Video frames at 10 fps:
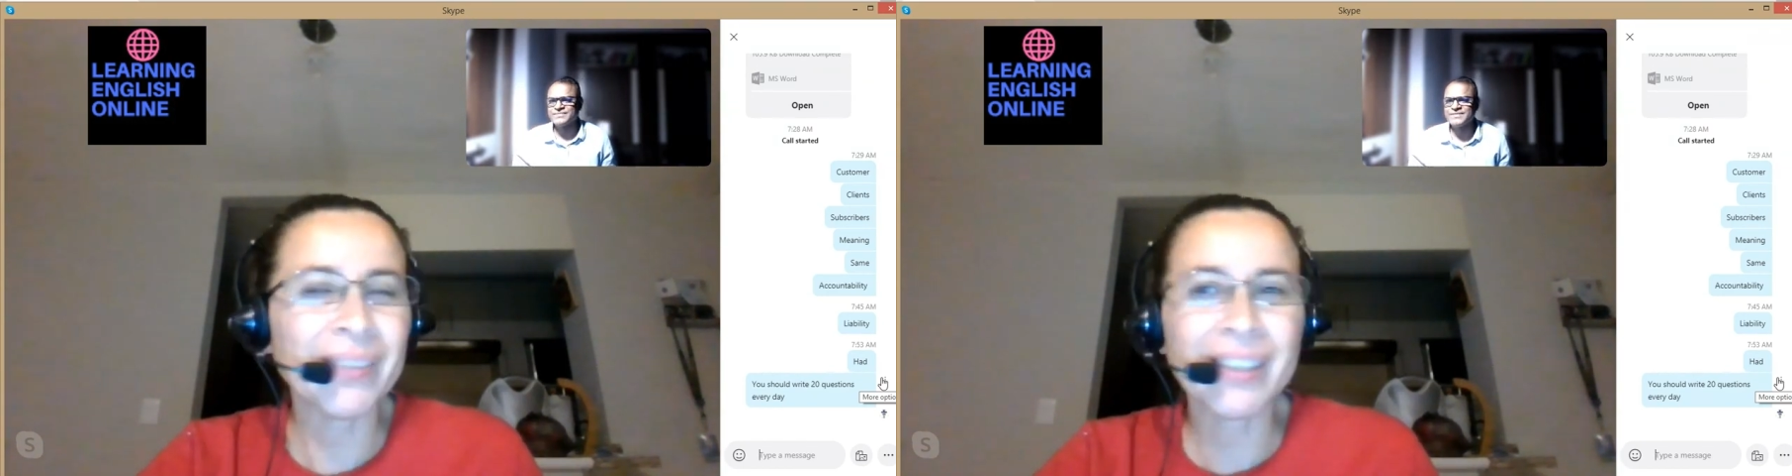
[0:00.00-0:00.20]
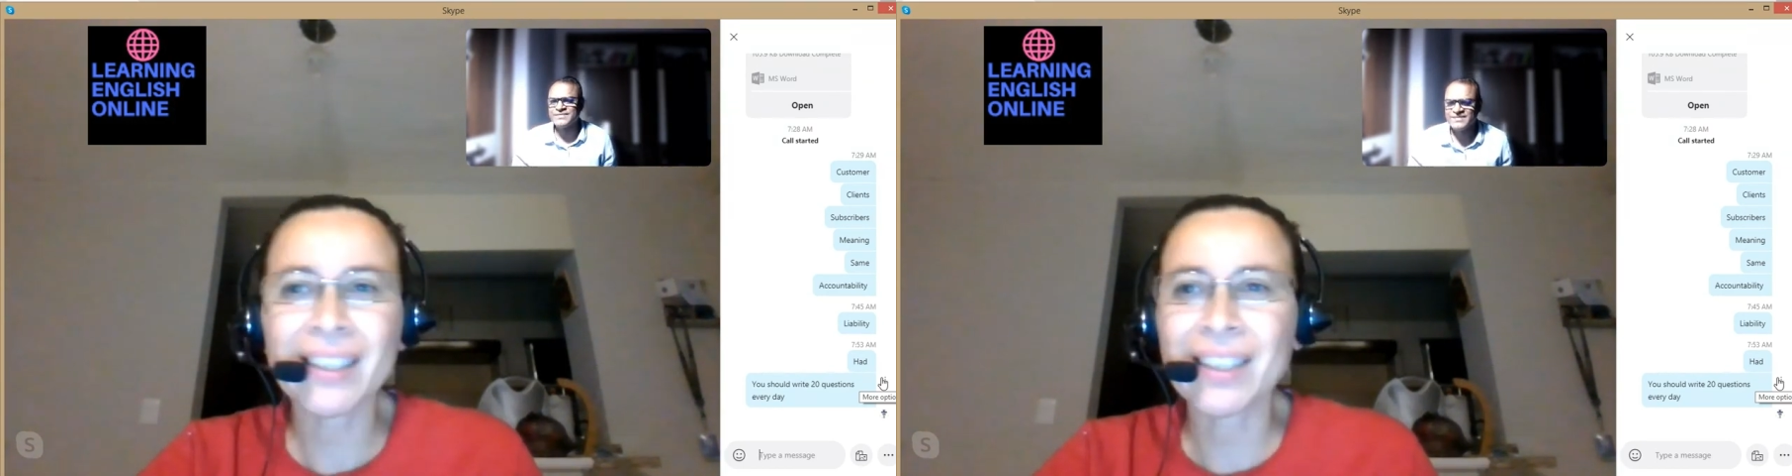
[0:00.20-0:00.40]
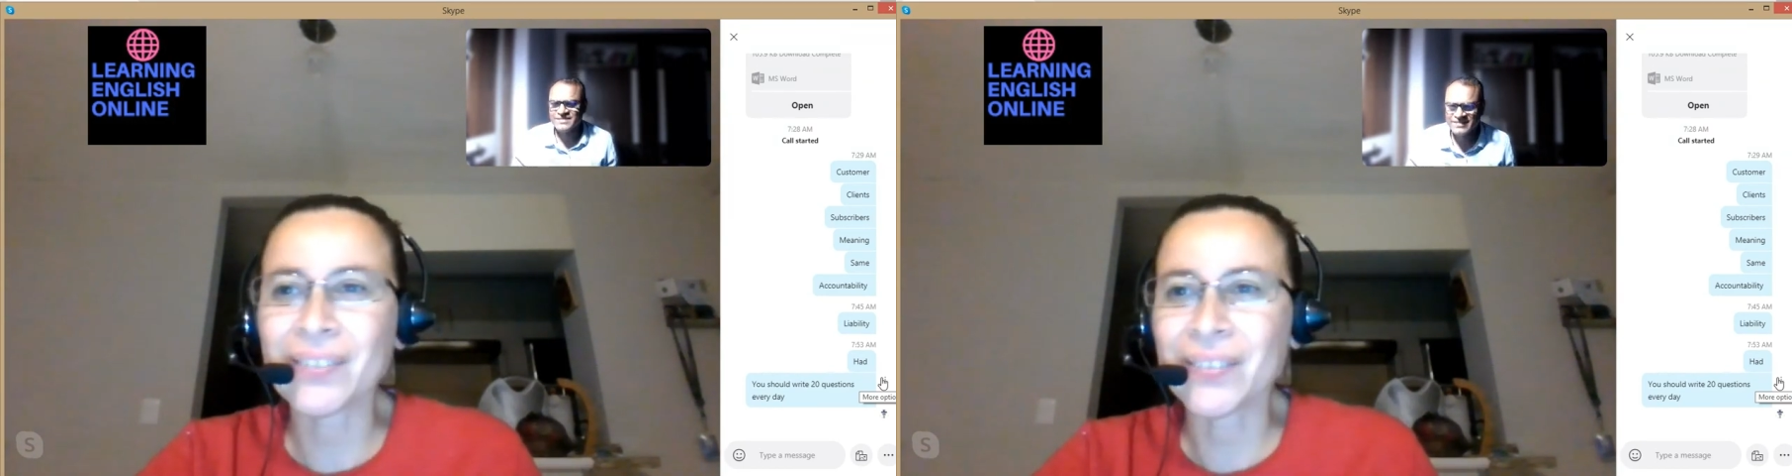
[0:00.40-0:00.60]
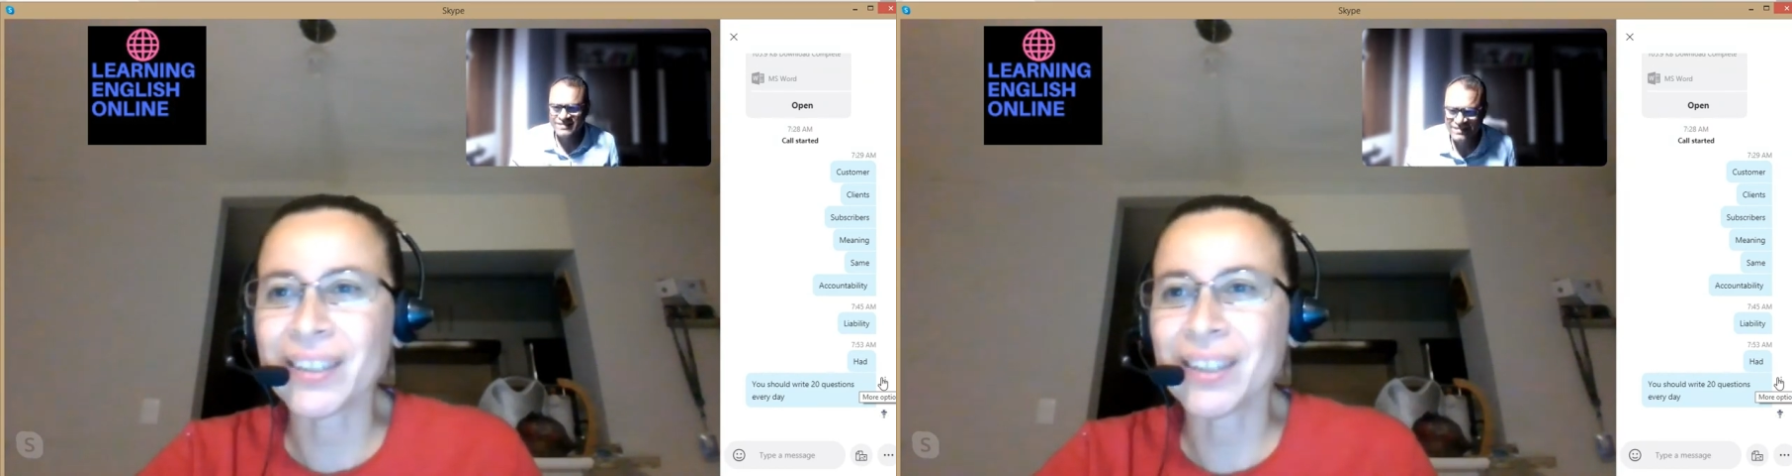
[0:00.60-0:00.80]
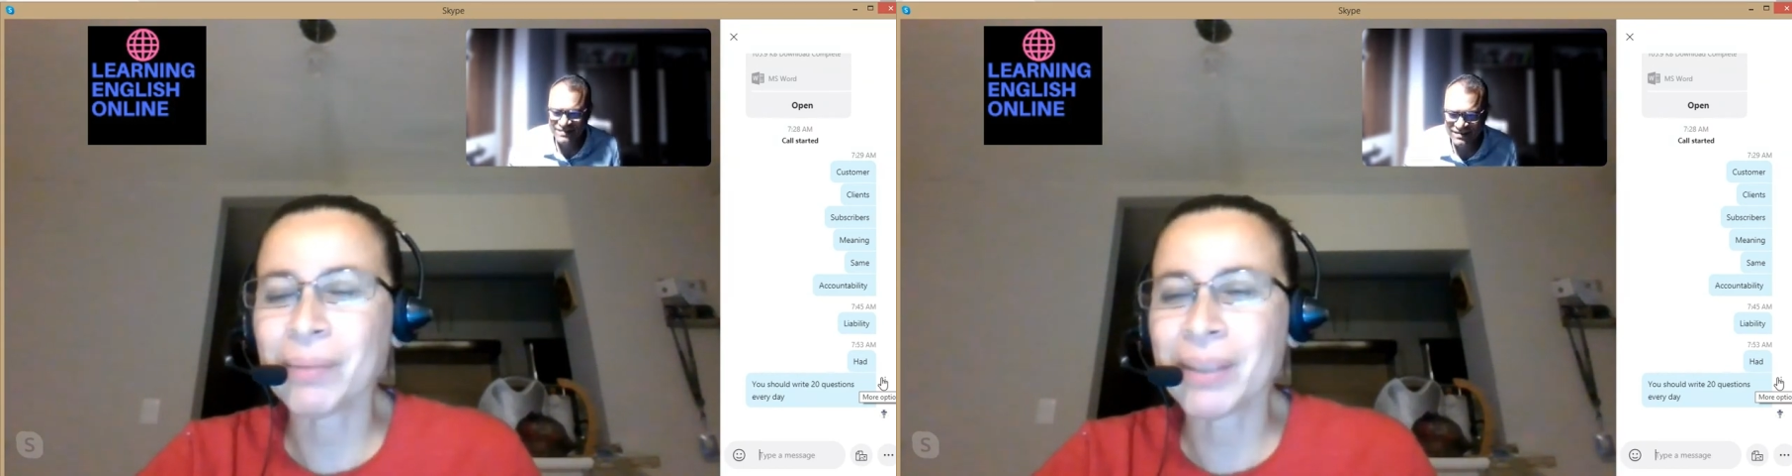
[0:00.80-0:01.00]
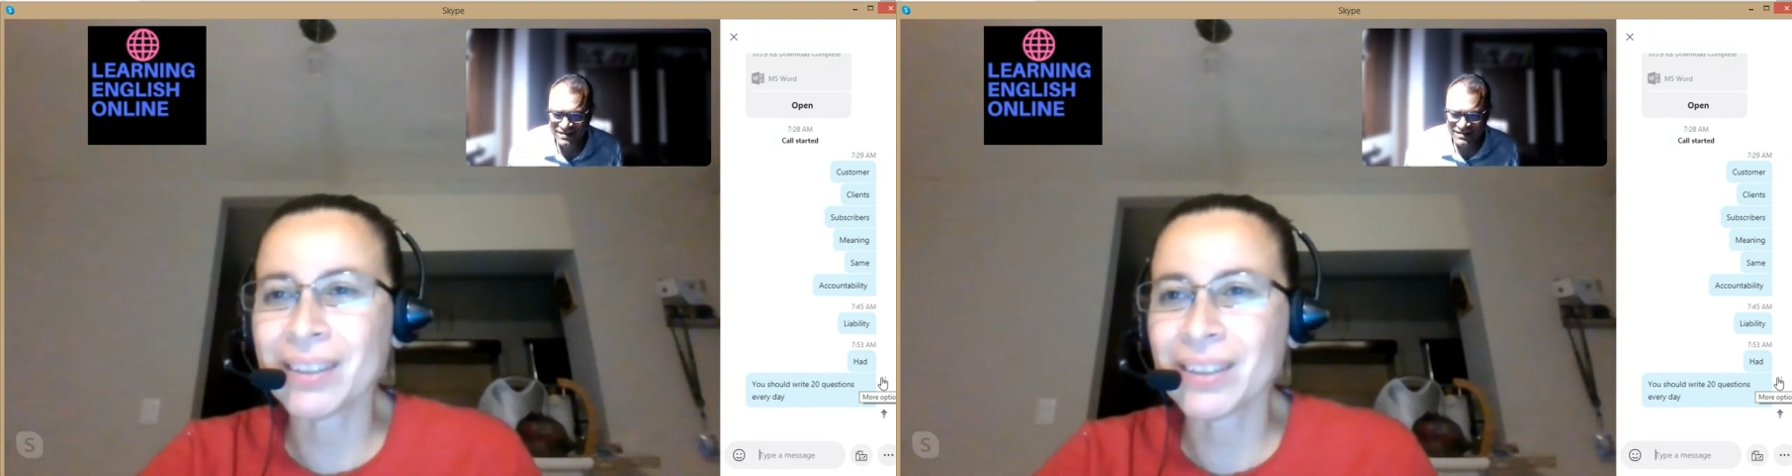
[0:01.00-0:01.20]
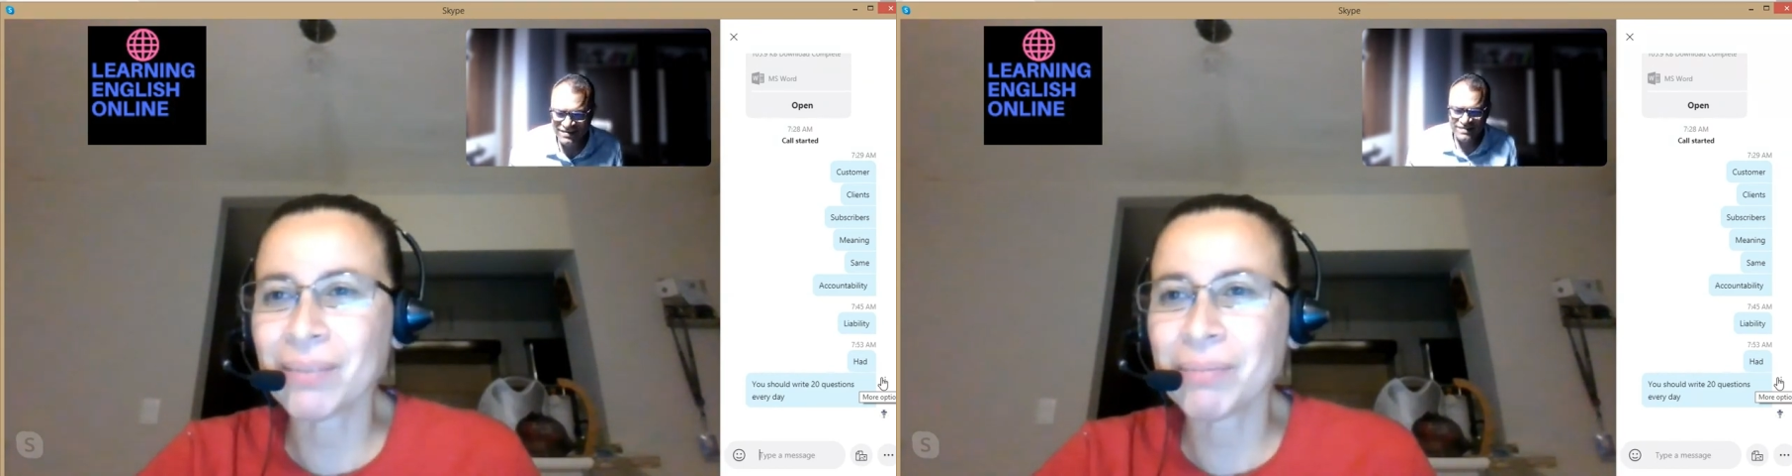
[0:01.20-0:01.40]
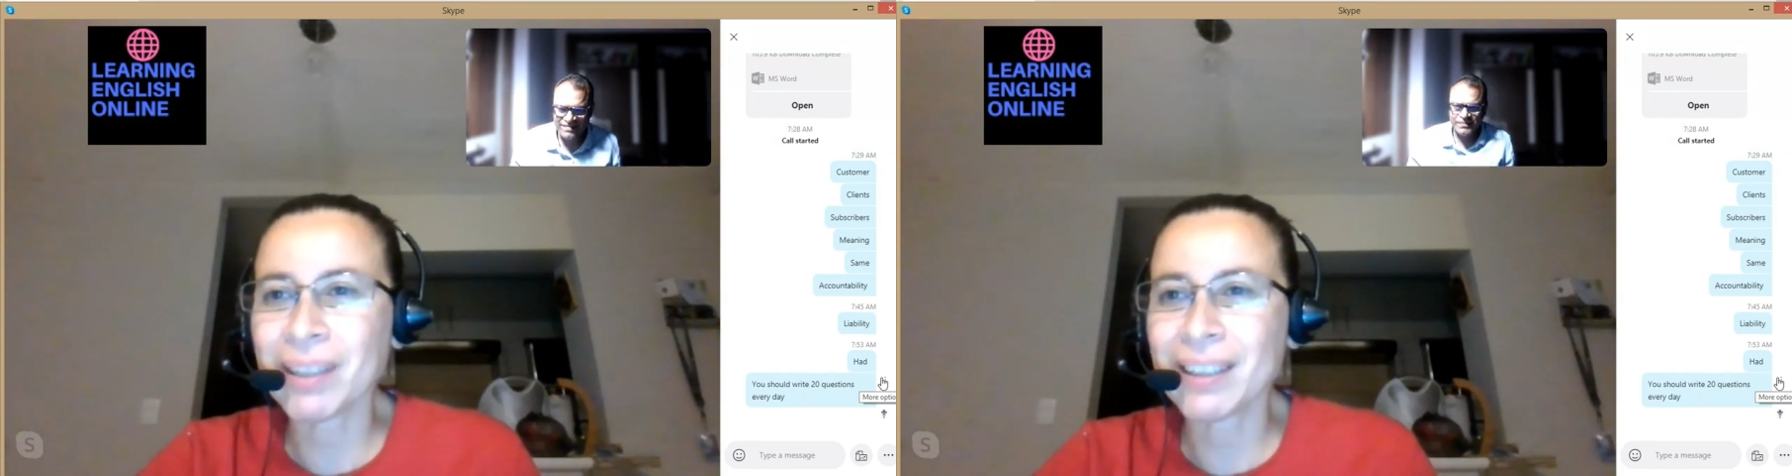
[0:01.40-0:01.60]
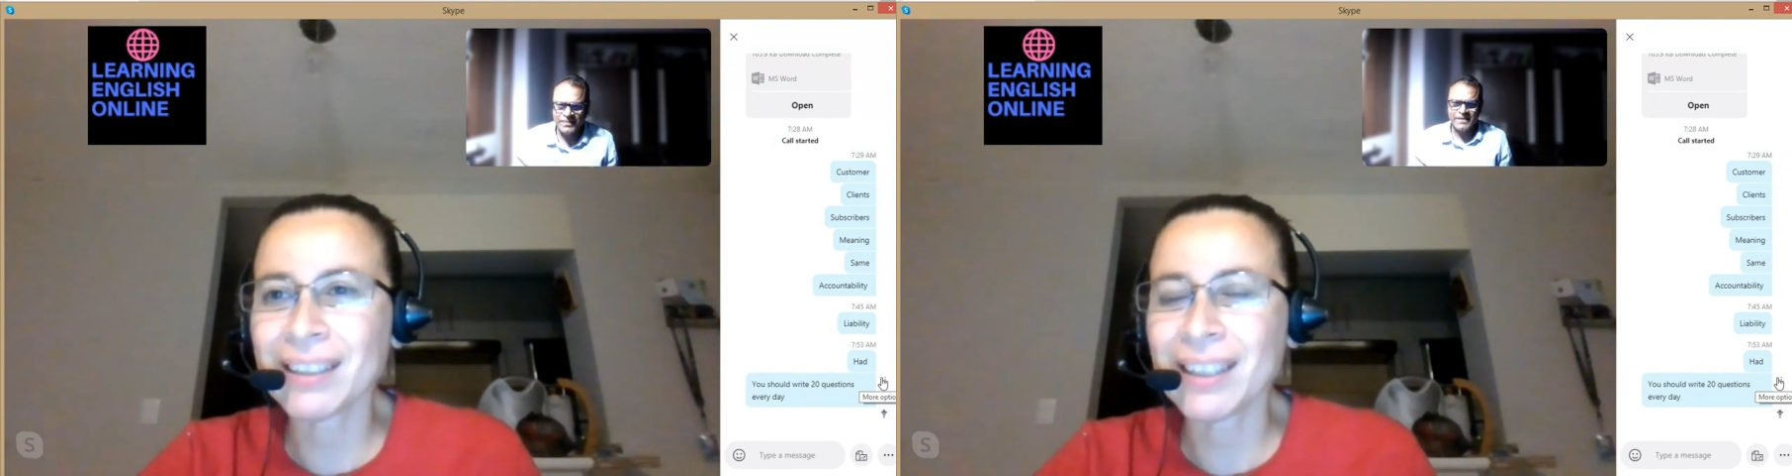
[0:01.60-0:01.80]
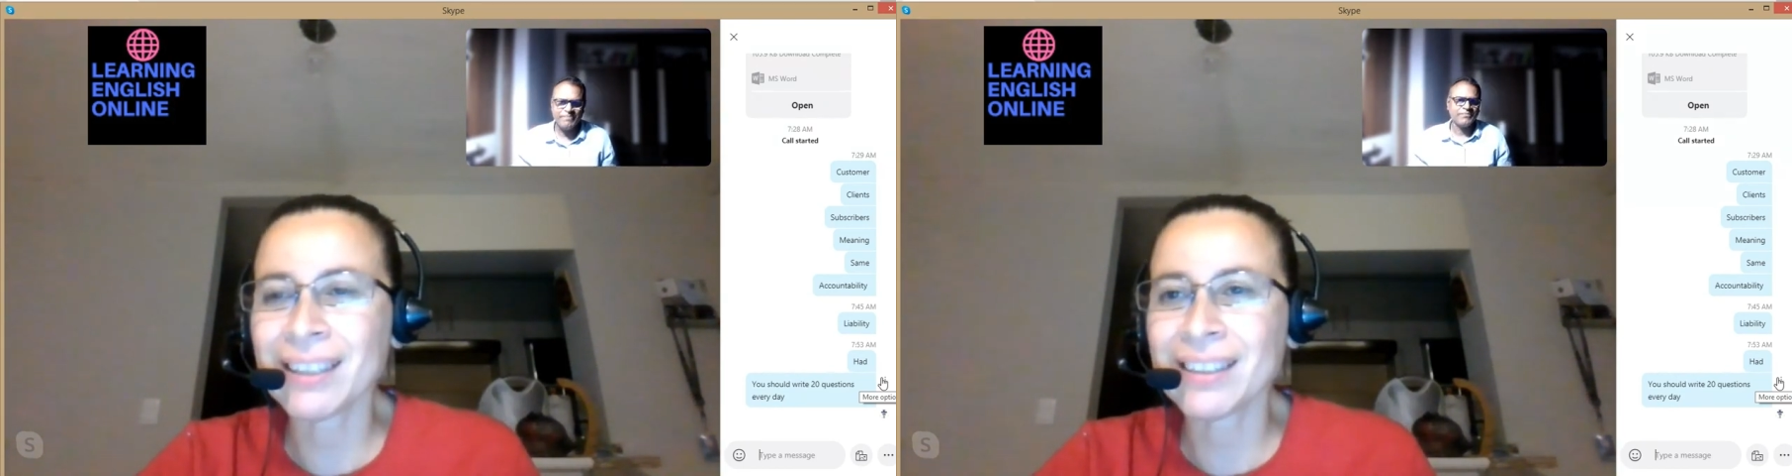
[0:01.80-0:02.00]
feel confident because
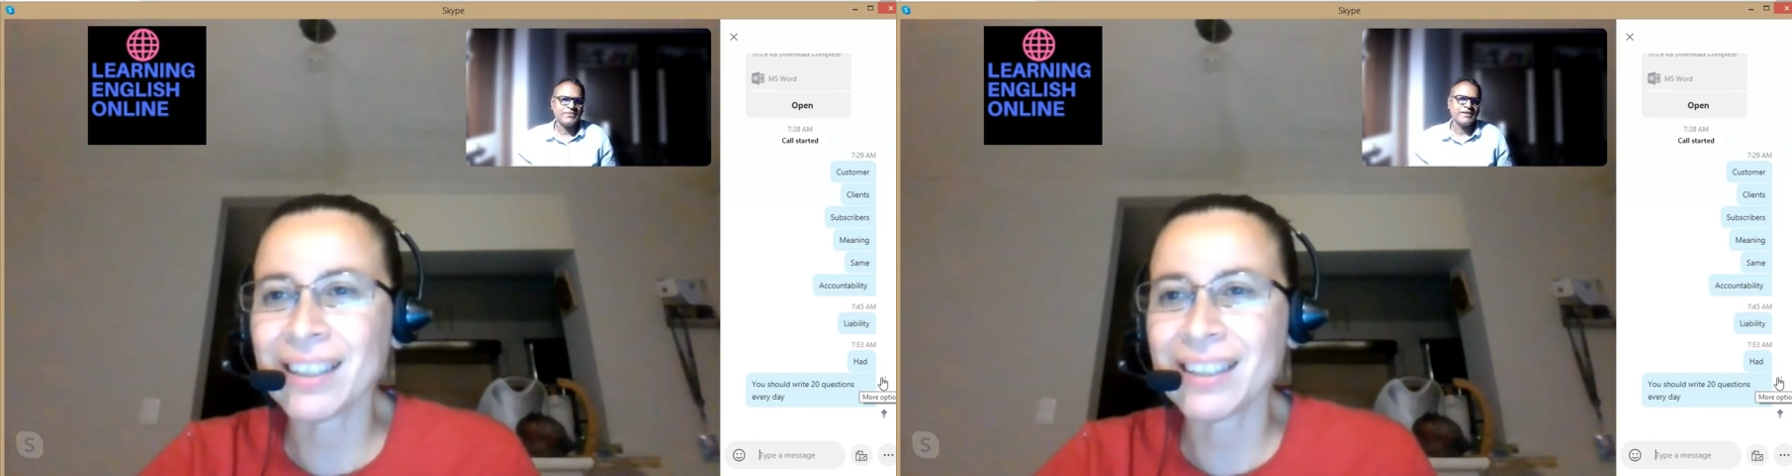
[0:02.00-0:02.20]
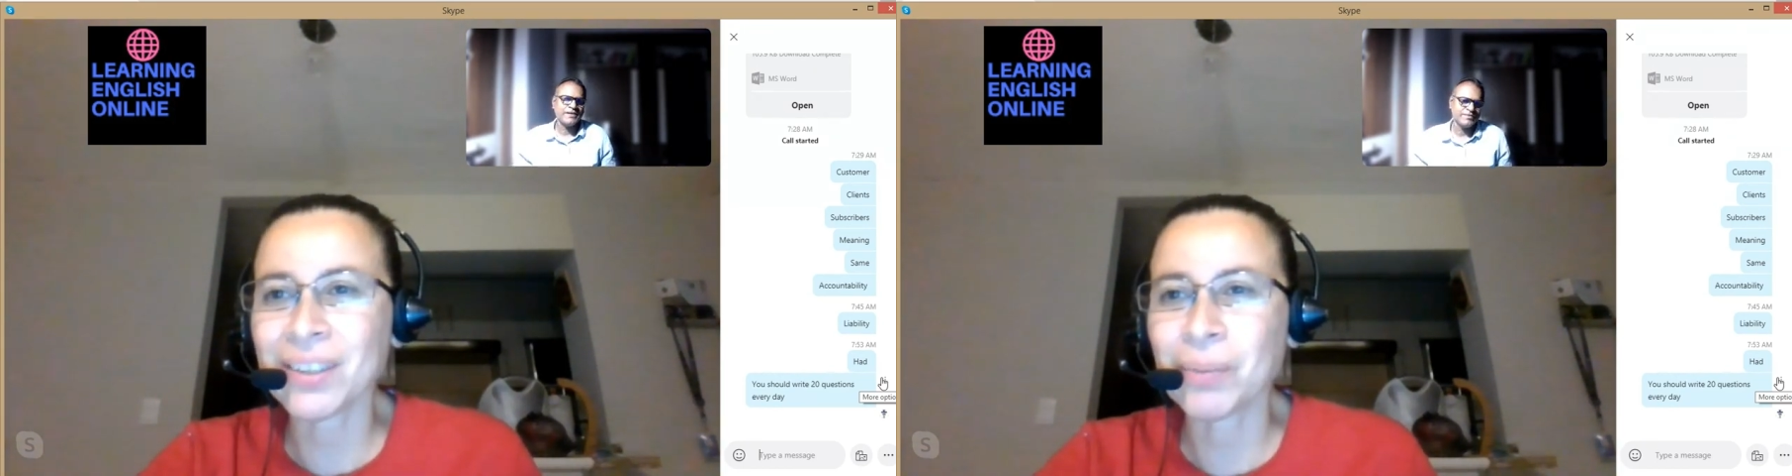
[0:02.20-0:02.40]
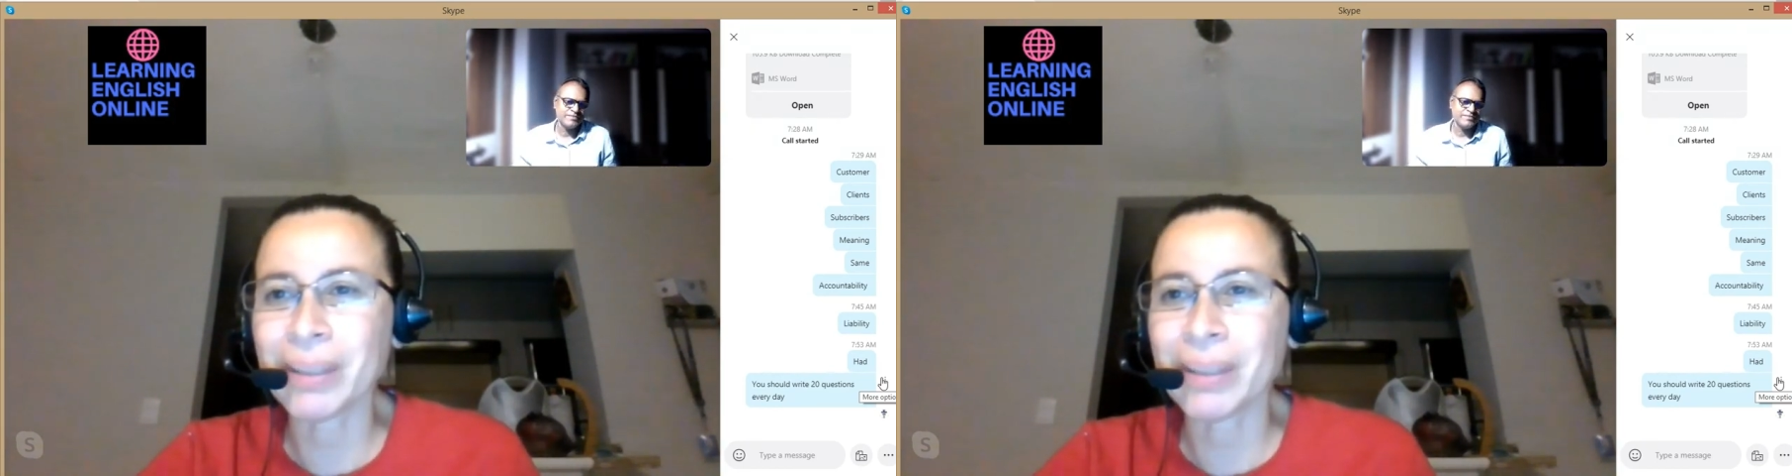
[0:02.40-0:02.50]
sometimes I try to